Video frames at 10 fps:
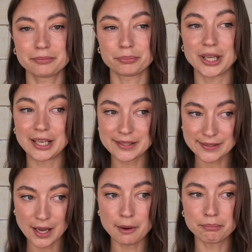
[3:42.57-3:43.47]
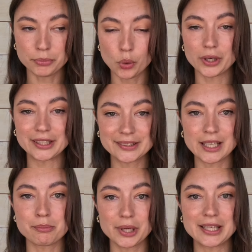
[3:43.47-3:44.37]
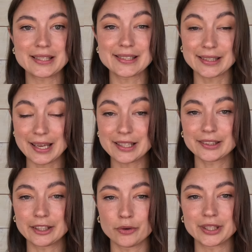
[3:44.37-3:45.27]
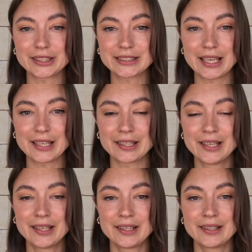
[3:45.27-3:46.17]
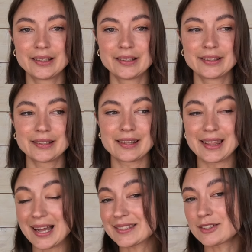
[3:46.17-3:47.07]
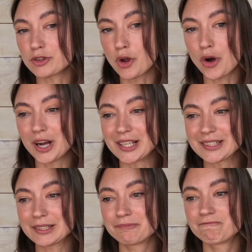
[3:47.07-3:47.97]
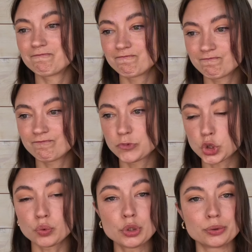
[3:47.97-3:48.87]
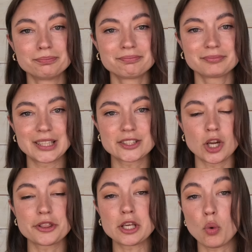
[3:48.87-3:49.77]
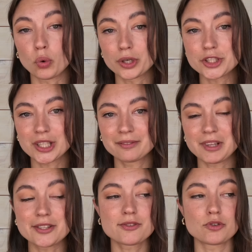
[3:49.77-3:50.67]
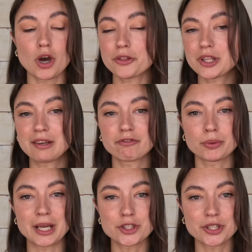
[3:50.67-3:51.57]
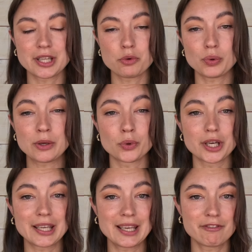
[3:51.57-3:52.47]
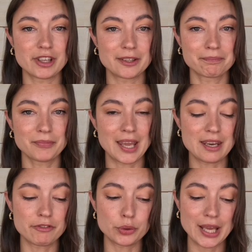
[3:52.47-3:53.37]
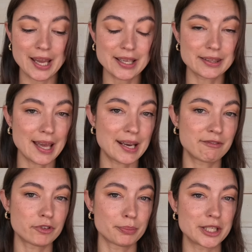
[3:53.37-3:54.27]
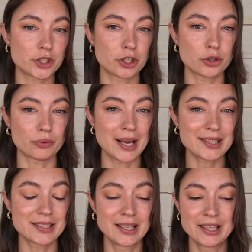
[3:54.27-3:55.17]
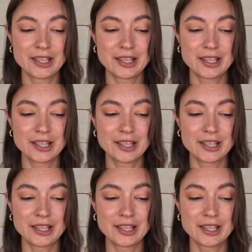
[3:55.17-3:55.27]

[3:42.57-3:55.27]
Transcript: But at some point, somebody is likely going to say, that's not true. That's not the origin. That's not the information that we were given. And if you can't get that information correct,